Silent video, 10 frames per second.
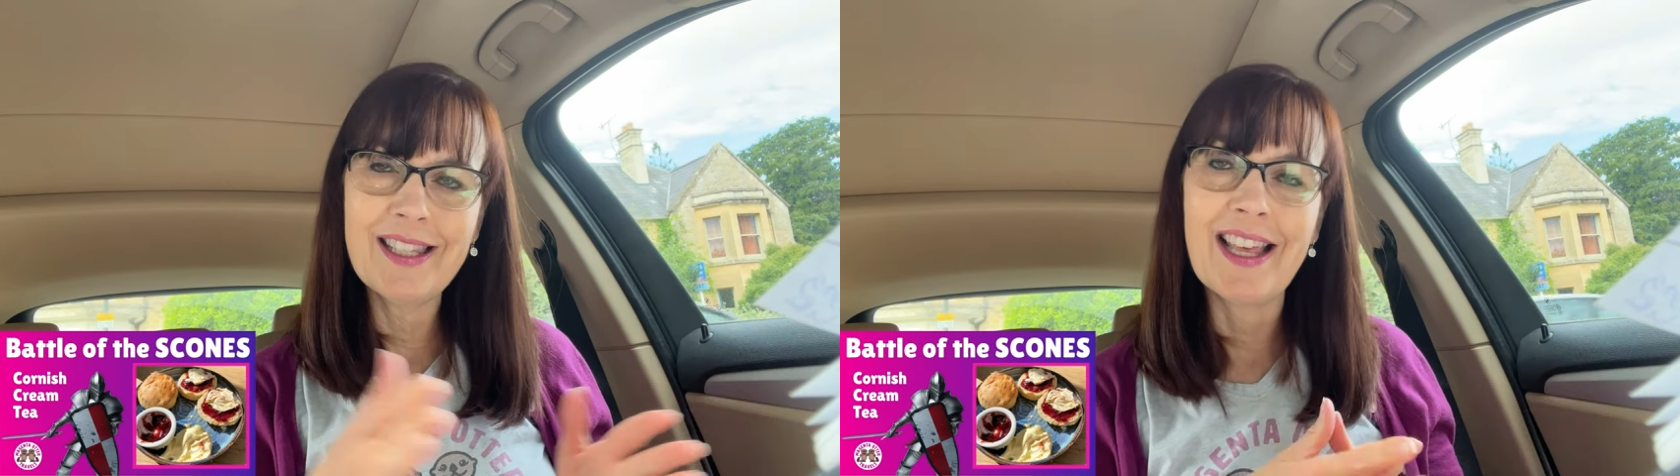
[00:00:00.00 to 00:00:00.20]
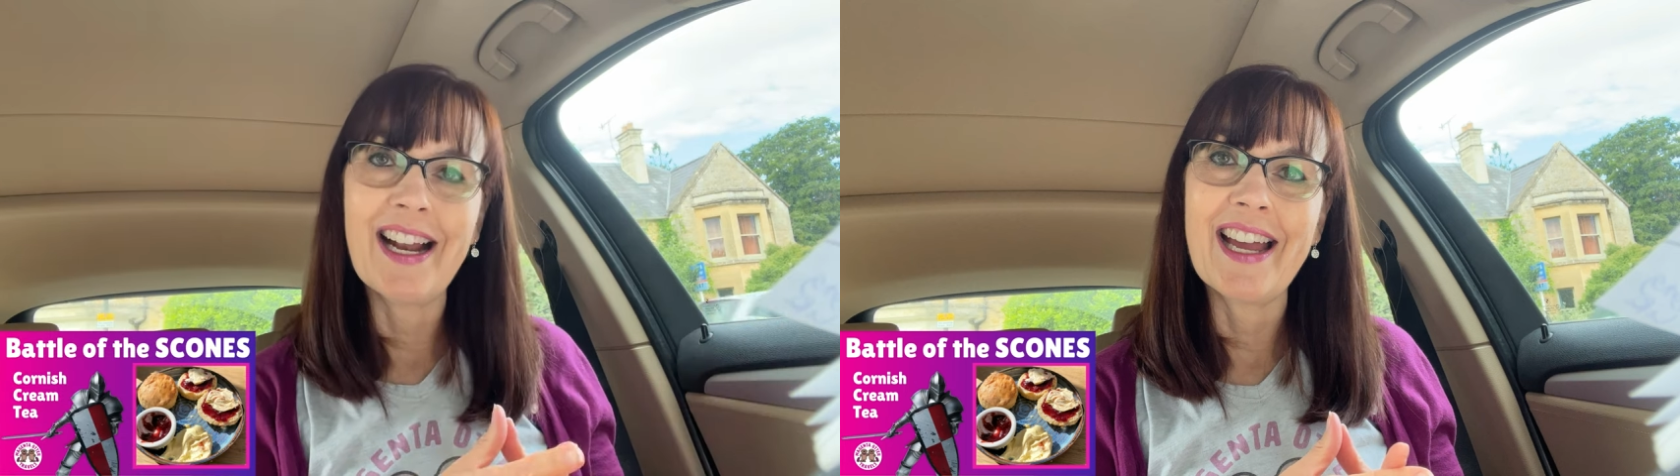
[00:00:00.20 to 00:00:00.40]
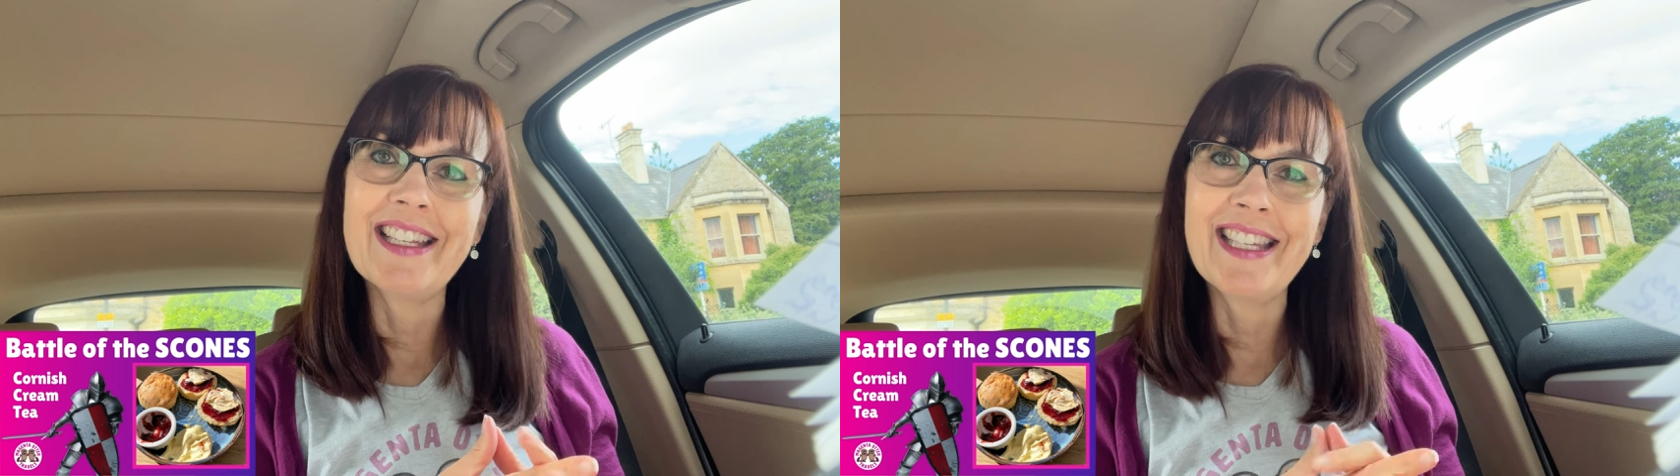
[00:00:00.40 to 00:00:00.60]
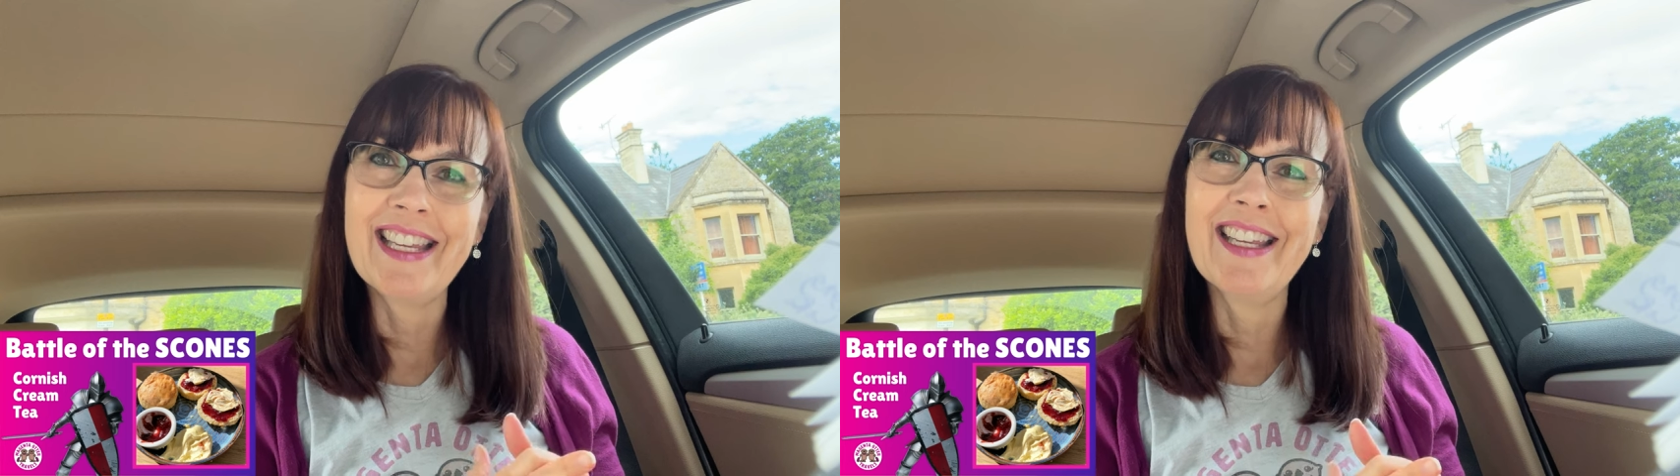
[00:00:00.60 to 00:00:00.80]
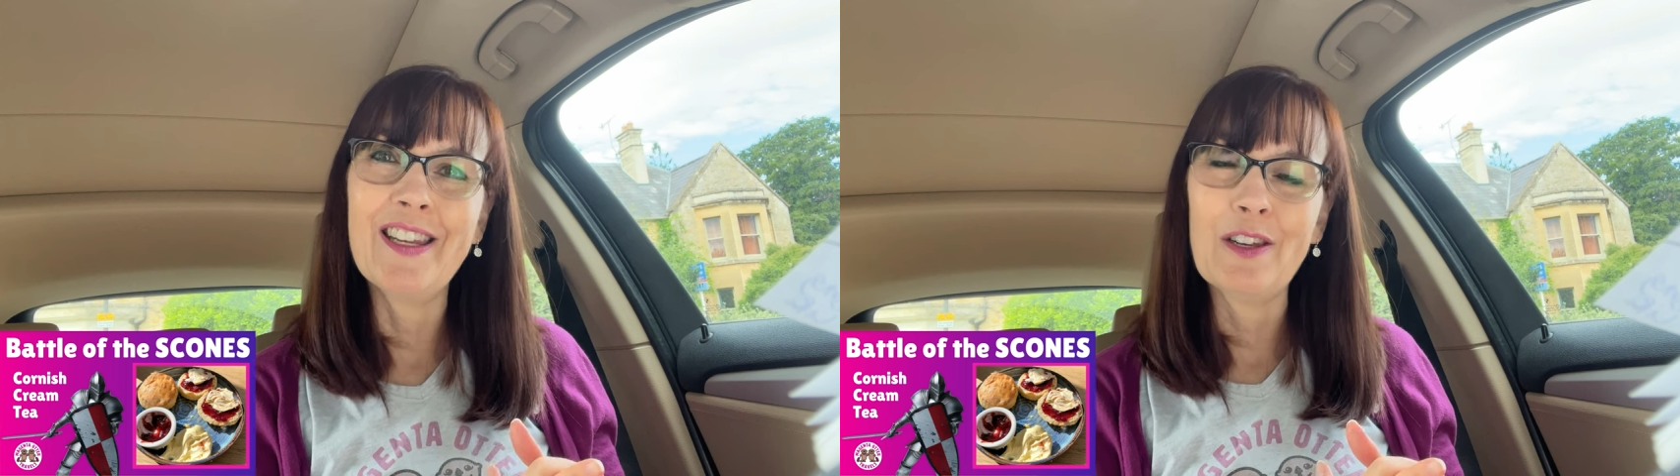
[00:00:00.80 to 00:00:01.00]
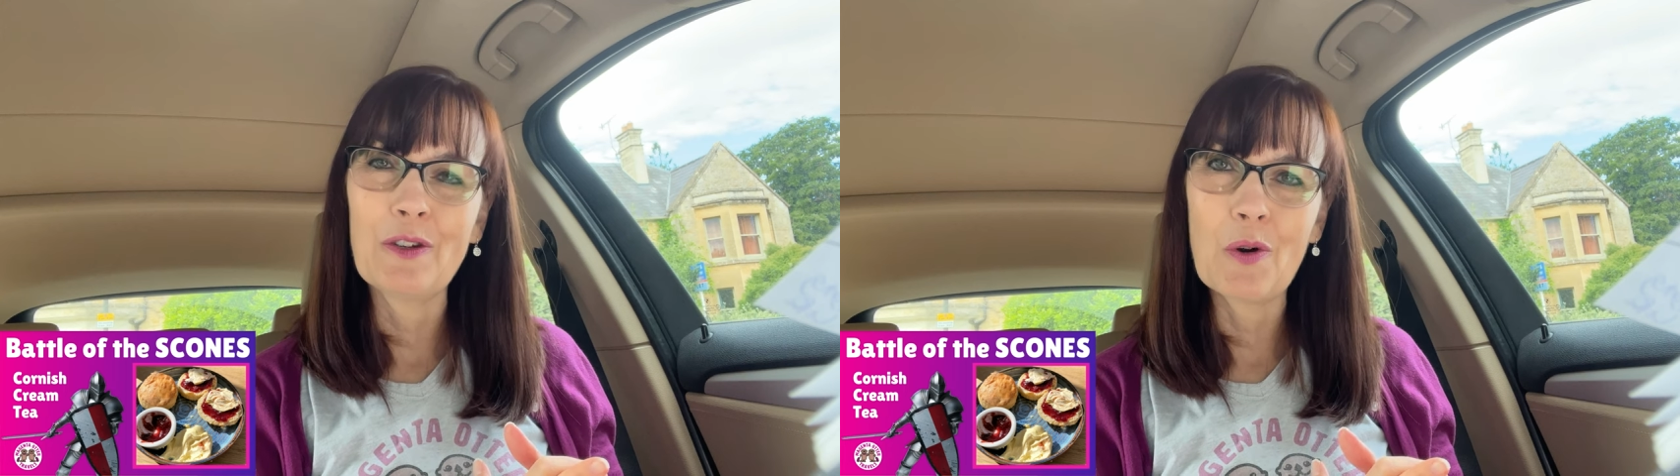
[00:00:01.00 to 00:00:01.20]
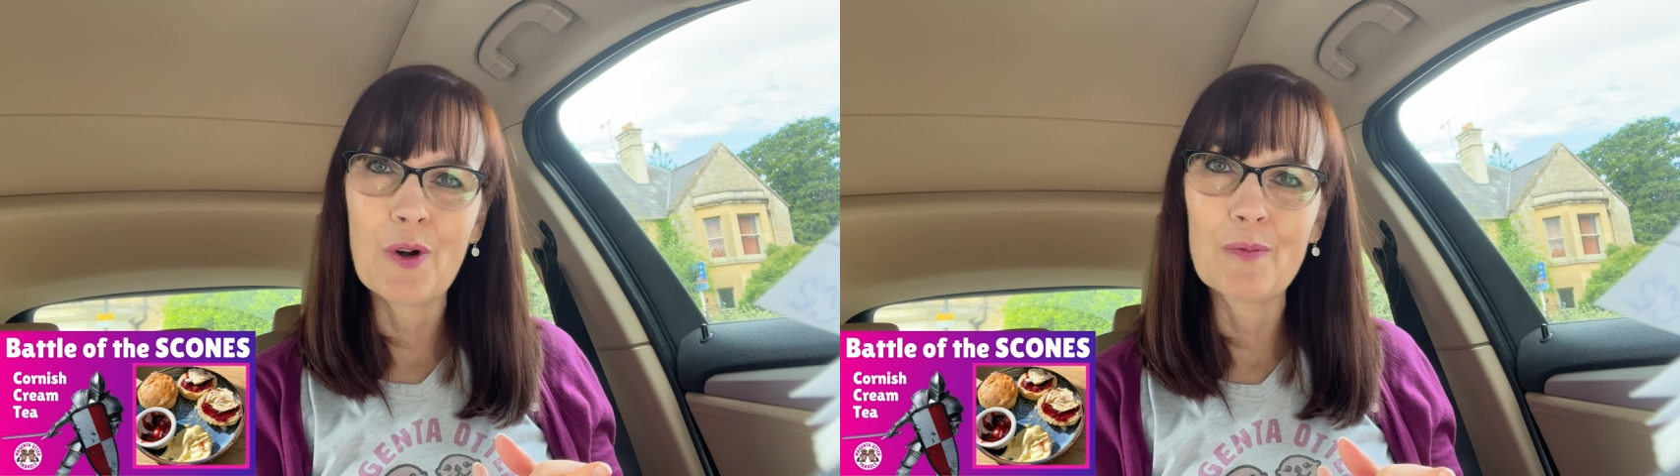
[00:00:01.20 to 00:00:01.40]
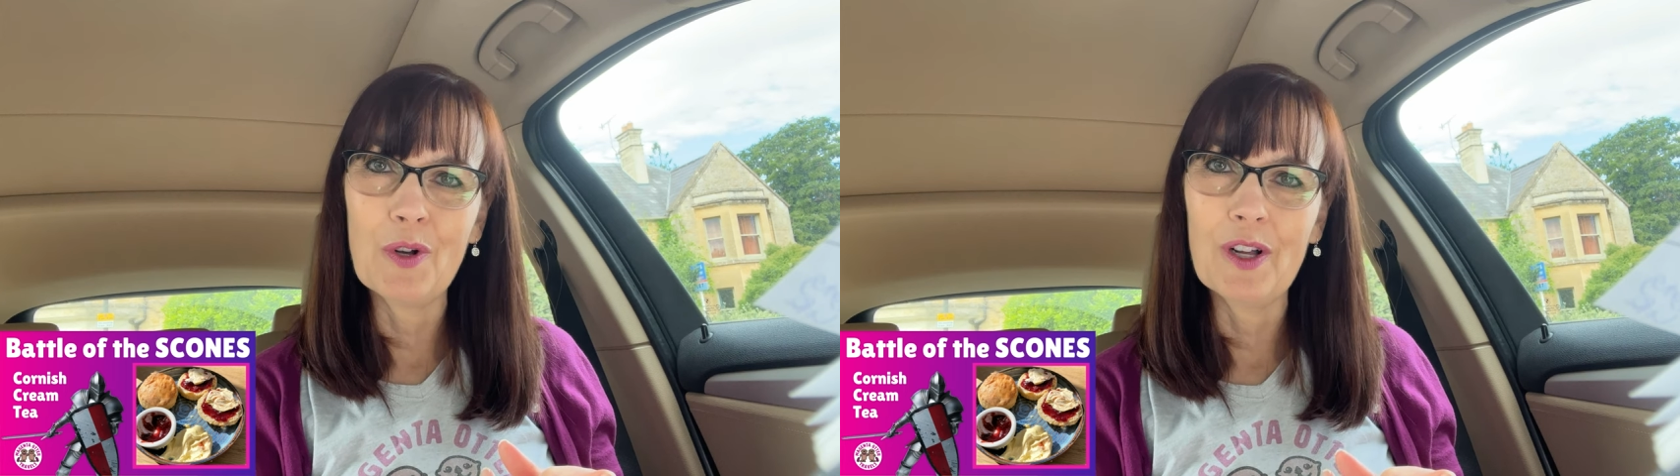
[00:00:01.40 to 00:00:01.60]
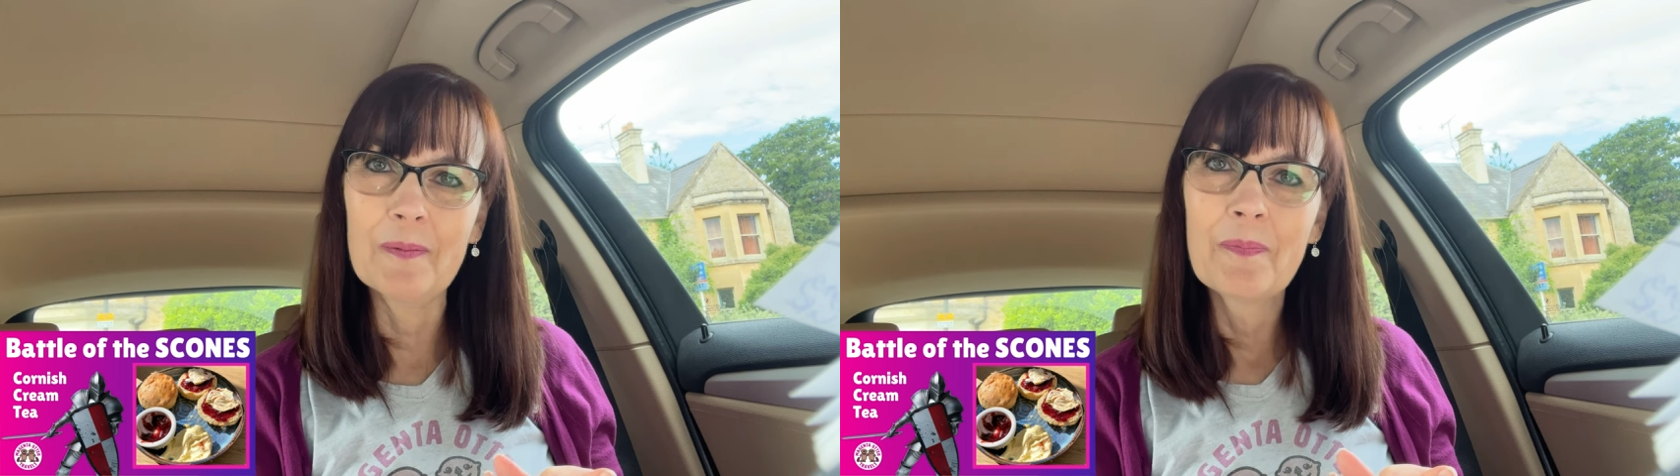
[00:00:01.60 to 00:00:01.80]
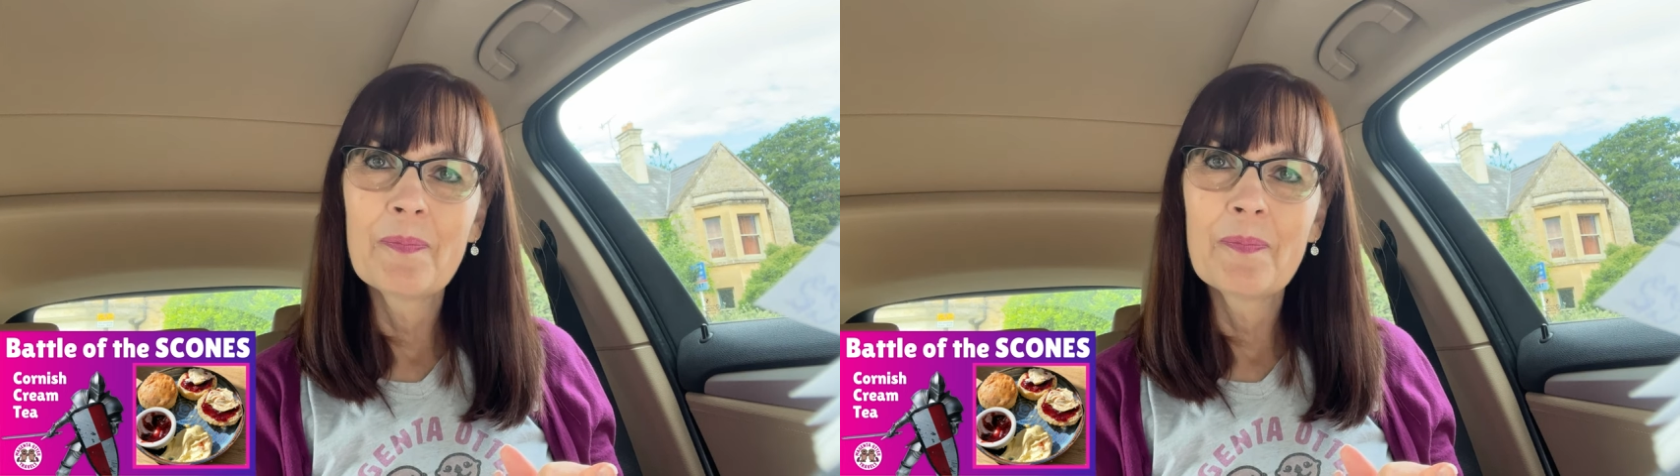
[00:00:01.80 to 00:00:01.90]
that I did in Cornwall,